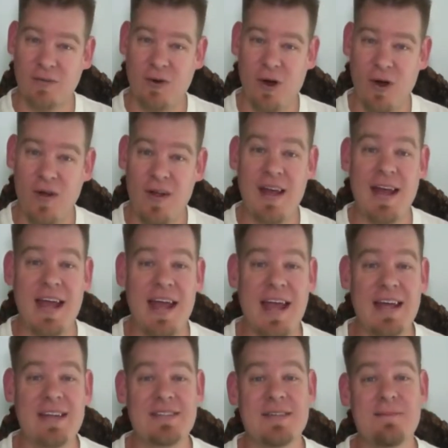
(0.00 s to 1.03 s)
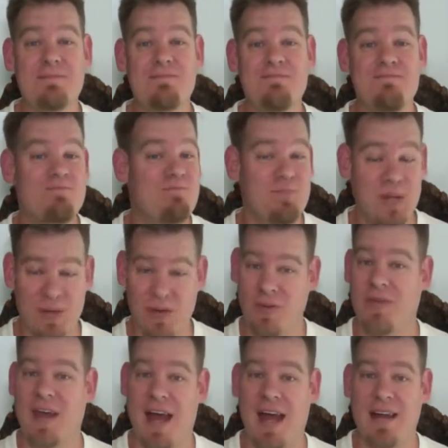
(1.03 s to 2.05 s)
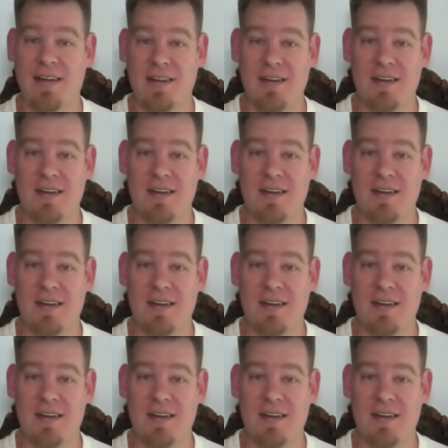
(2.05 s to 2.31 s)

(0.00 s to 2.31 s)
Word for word: all and to build that,